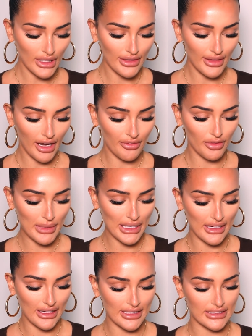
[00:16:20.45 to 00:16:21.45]
That for
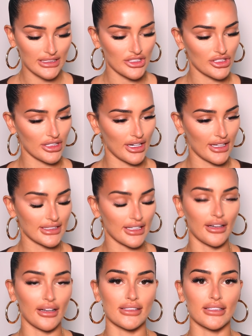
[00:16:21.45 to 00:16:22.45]
me is literally a 10
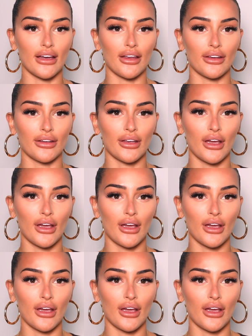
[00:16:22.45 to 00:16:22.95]
out of 10.